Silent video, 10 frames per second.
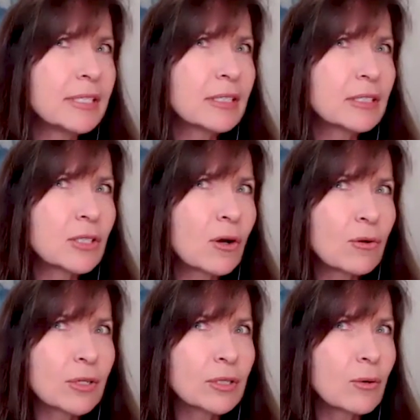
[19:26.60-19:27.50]
in the
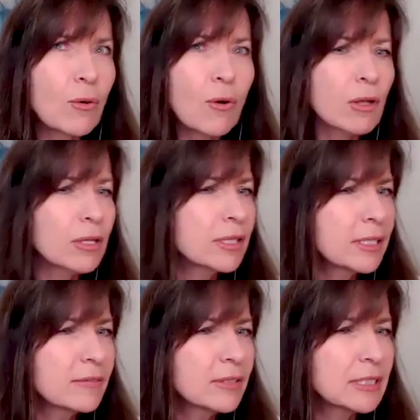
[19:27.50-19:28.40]
tone and
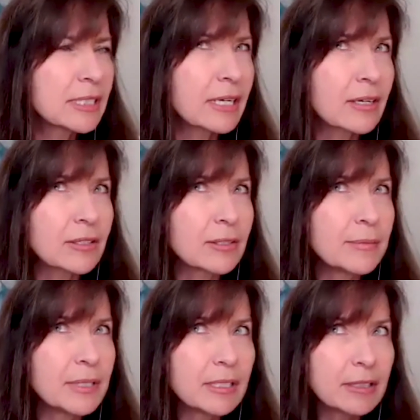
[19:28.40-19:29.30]
quality of it? Like, how do you
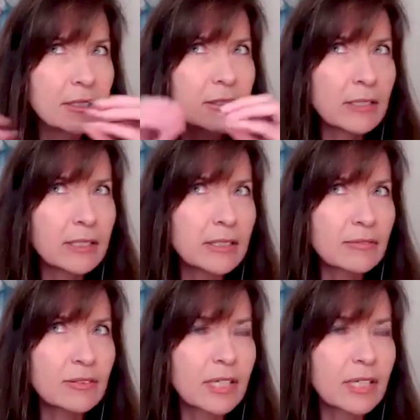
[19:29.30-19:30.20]
mean it, a
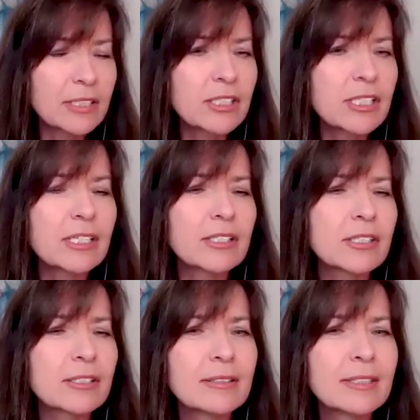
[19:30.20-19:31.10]

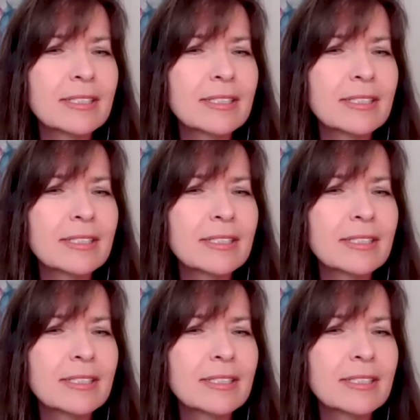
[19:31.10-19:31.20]
differentiation?